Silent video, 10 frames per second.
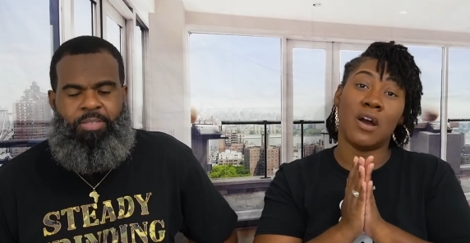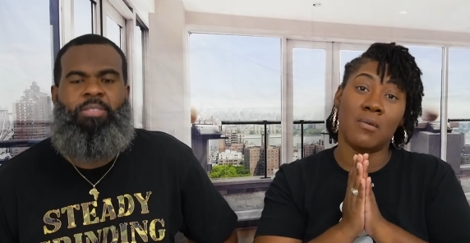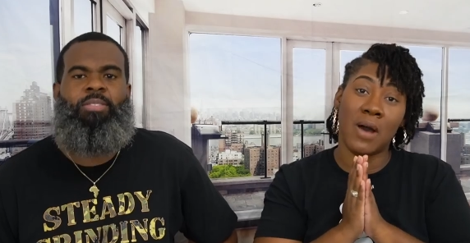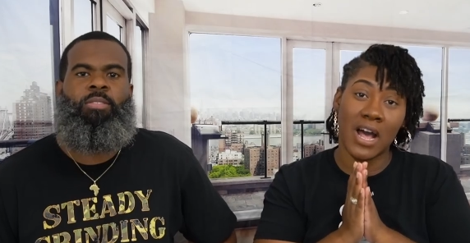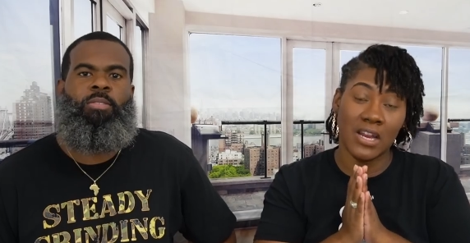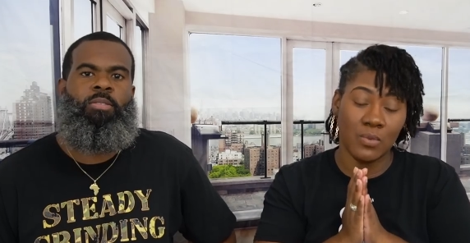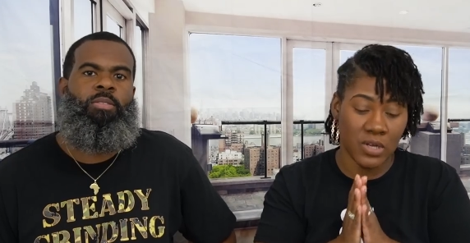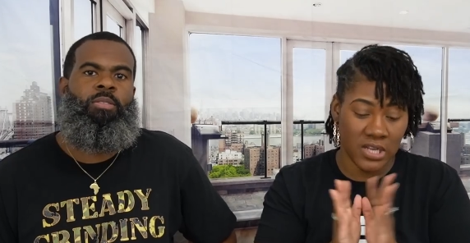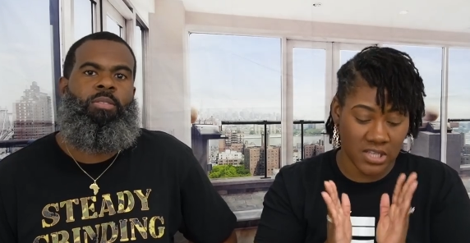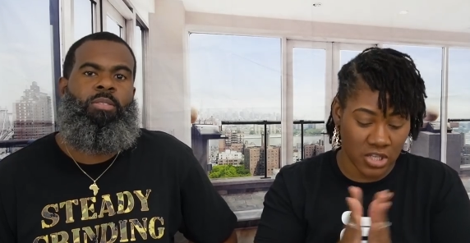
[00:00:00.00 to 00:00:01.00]
Speaker 1: um, Hollywood,
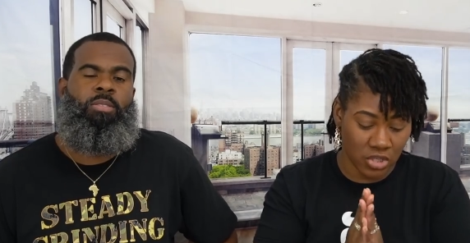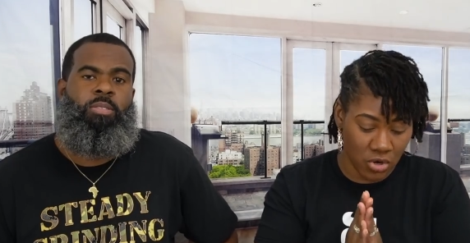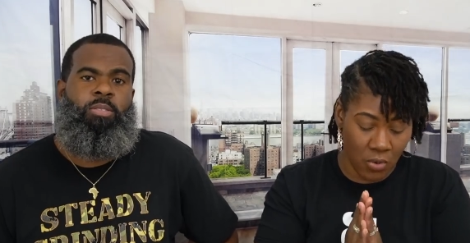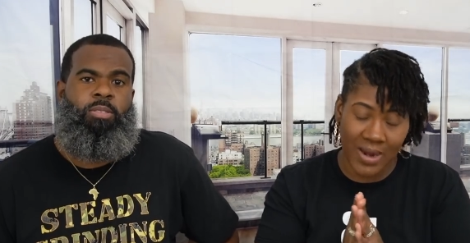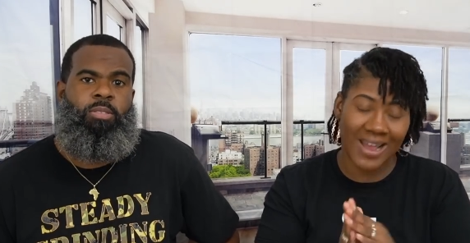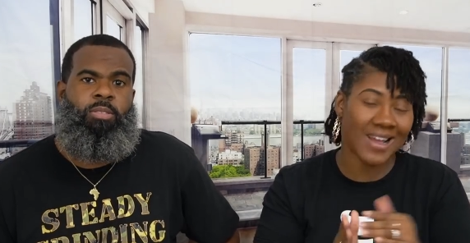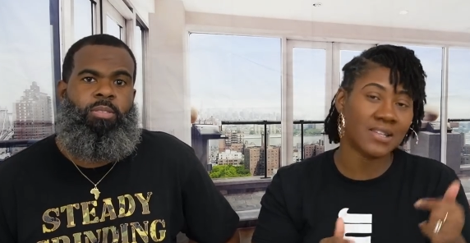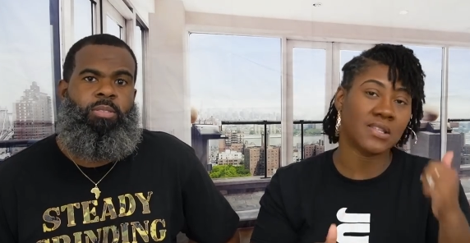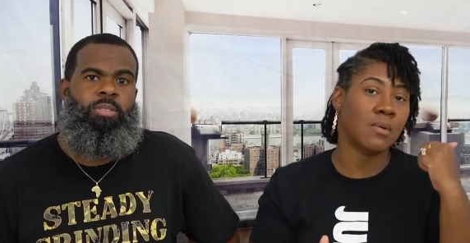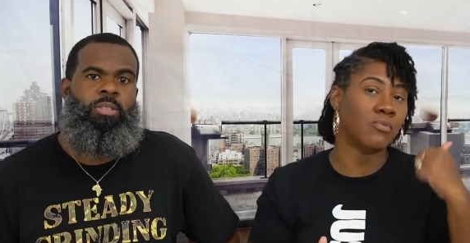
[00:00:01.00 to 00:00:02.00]
he said, you know what? I got
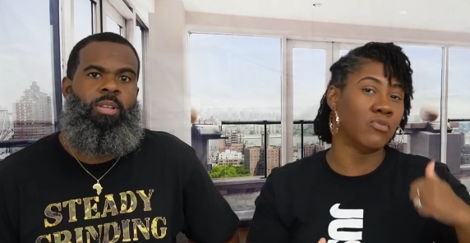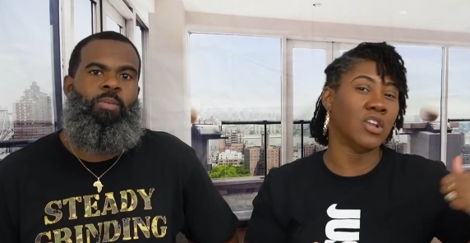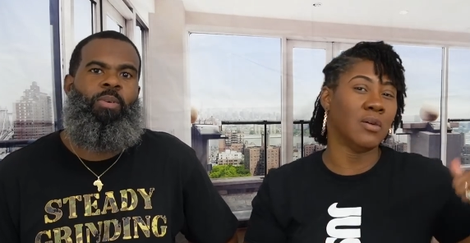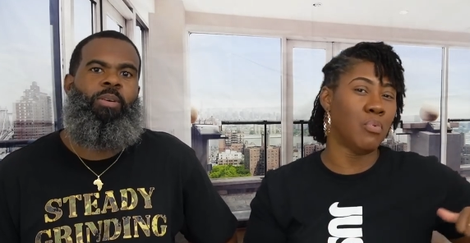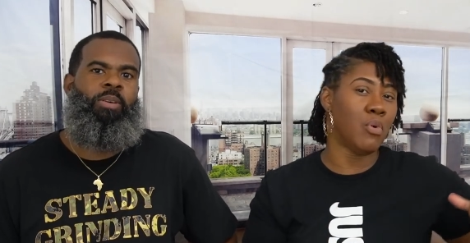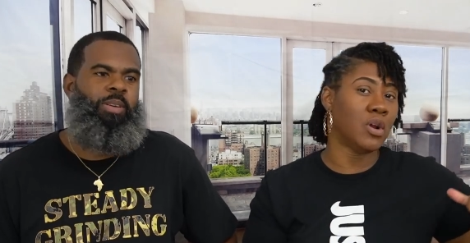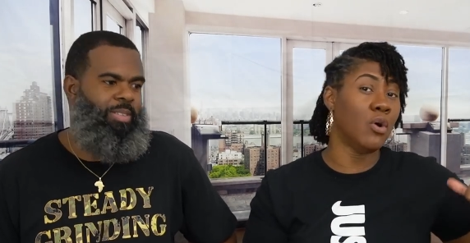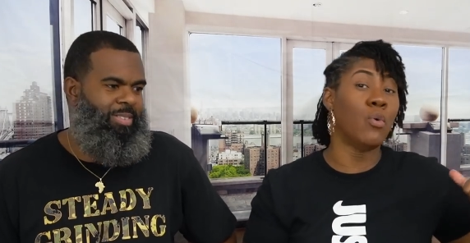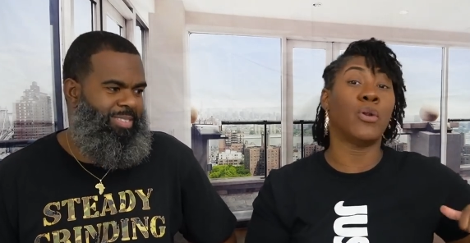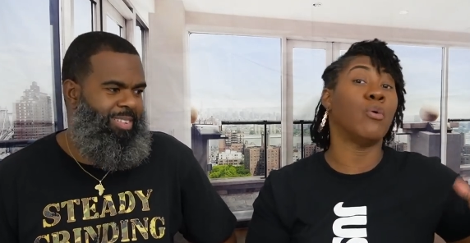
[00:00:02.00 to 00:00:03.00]
something real important
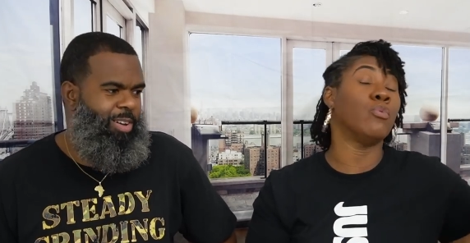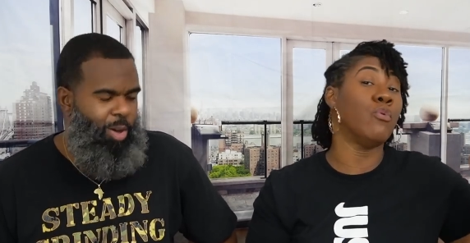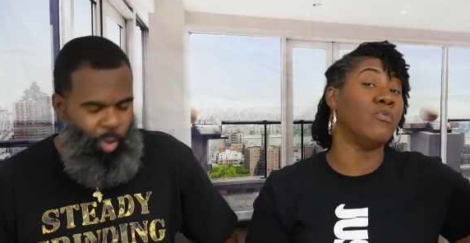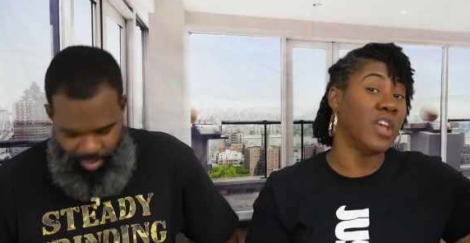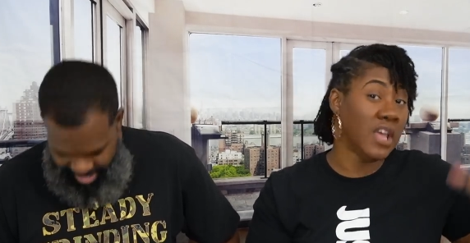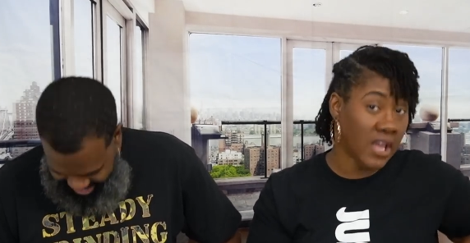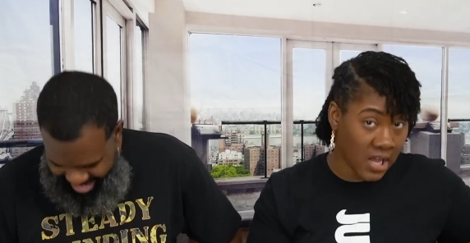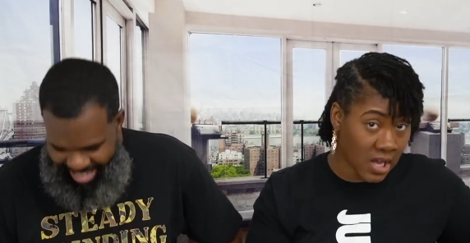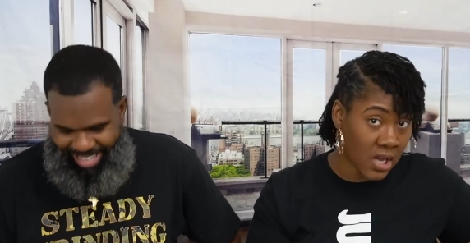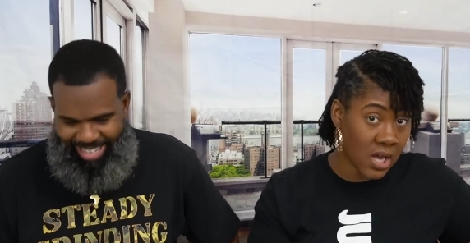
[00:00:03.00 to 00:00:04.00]
going on oh, over, here.
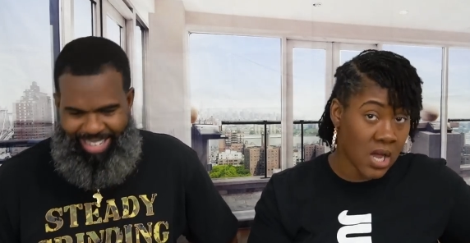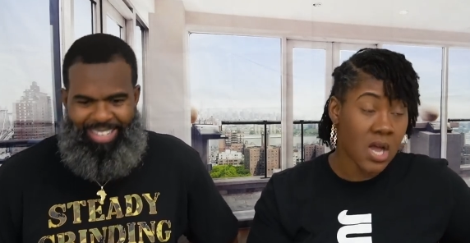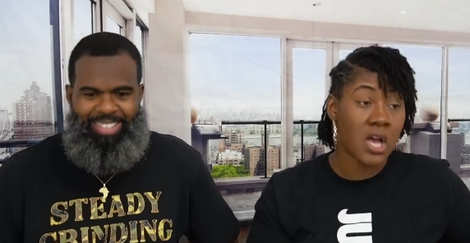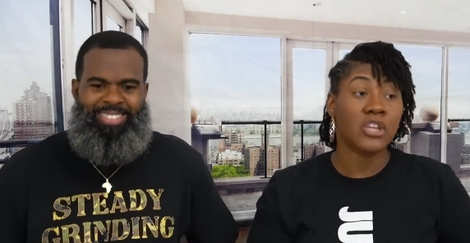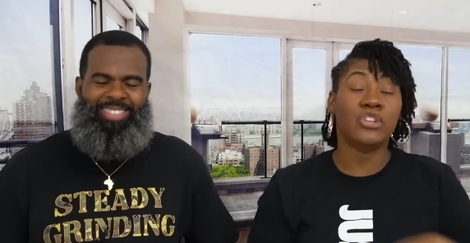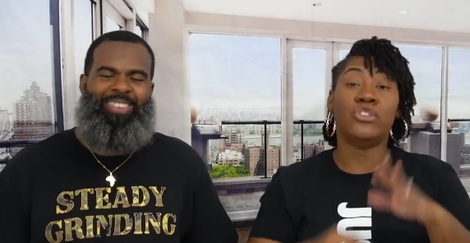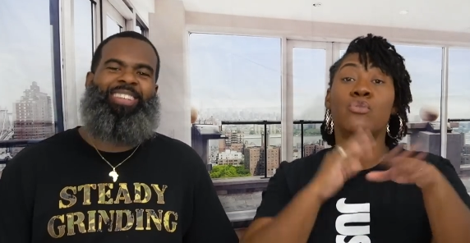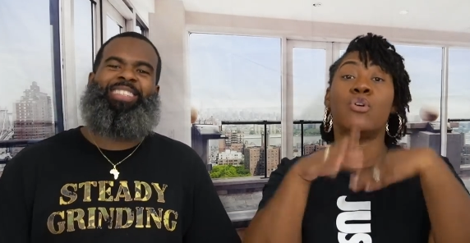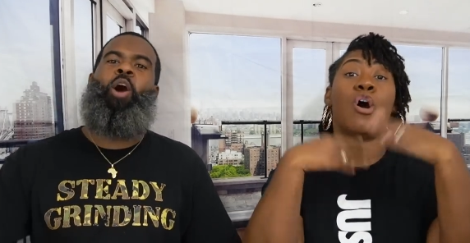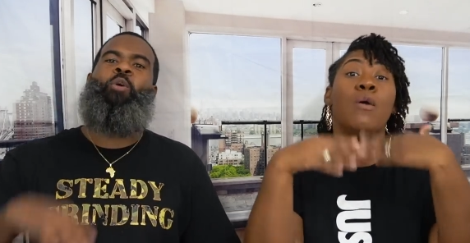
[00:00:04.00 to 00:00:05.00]
here. So you
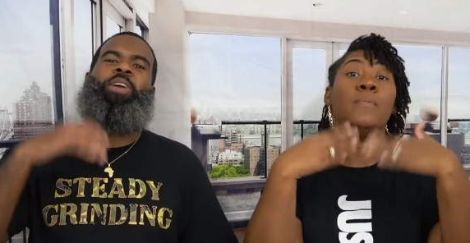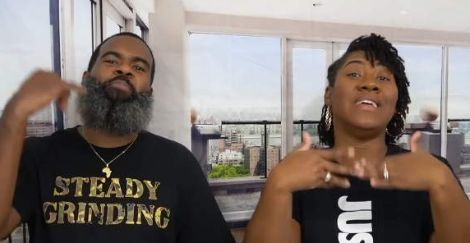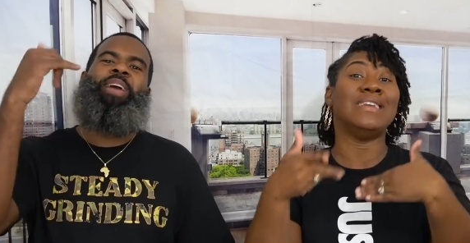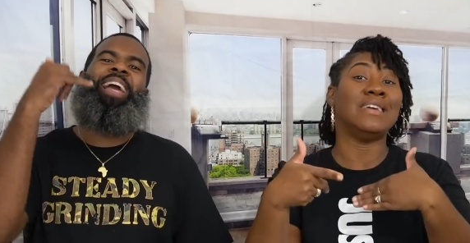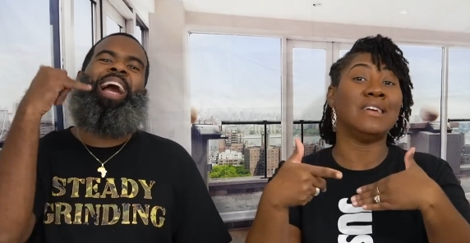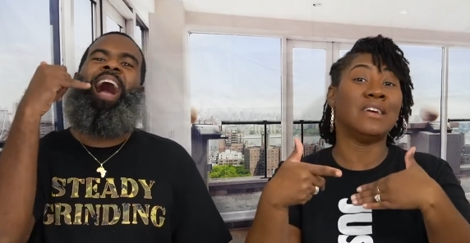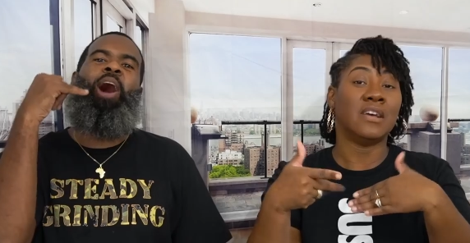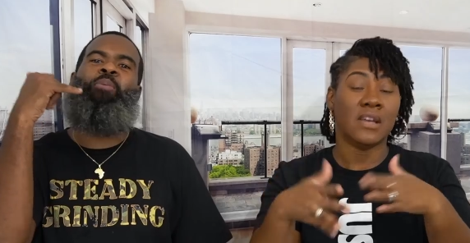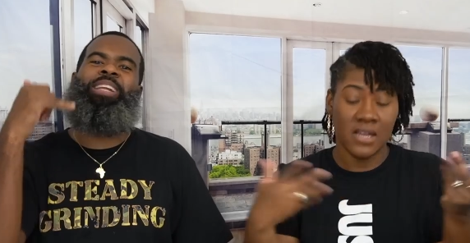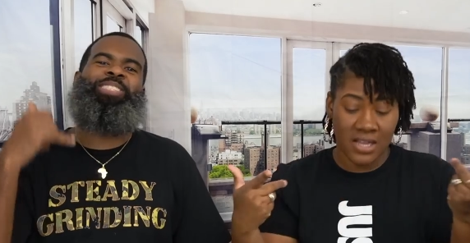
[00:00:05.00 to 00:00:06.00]
call give me a
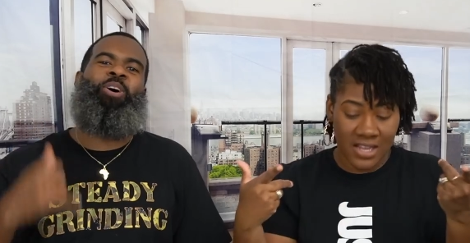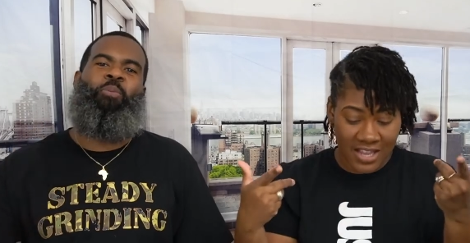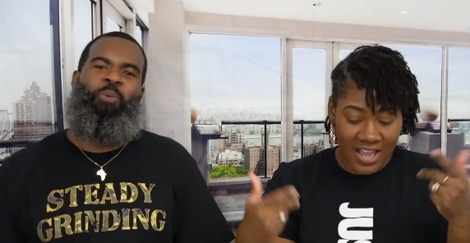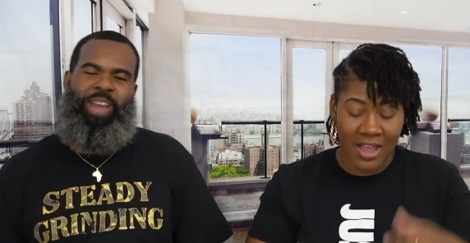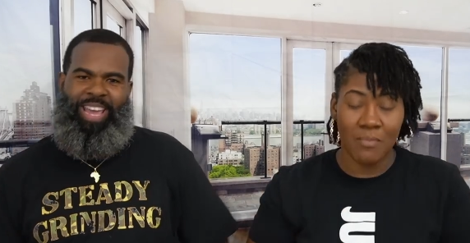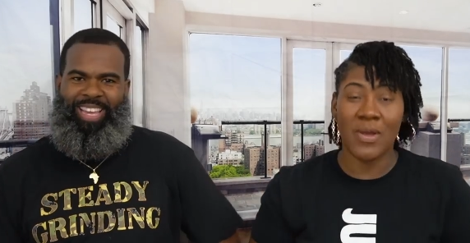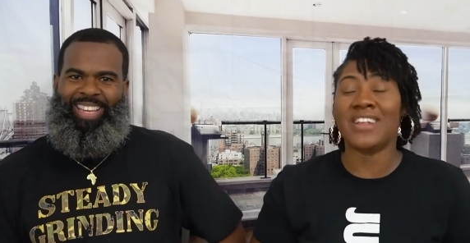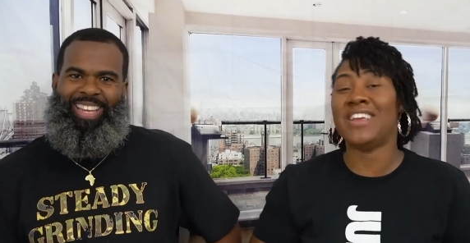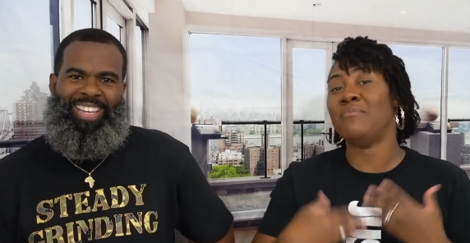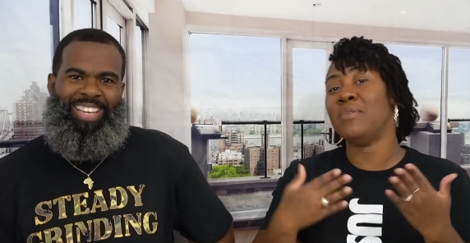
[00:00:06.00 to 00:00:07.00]
call
Speaker 2: when it's over And,
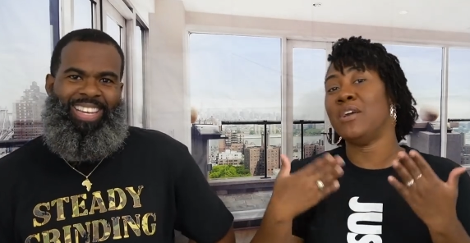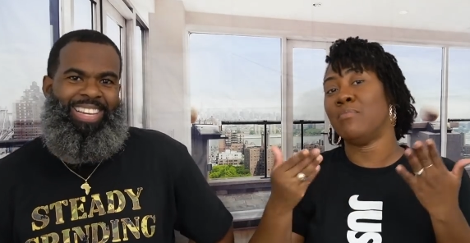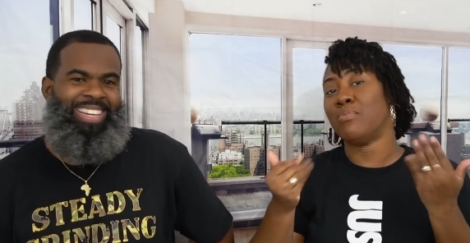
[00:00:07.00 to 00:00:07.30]
Speaker 1: and give me a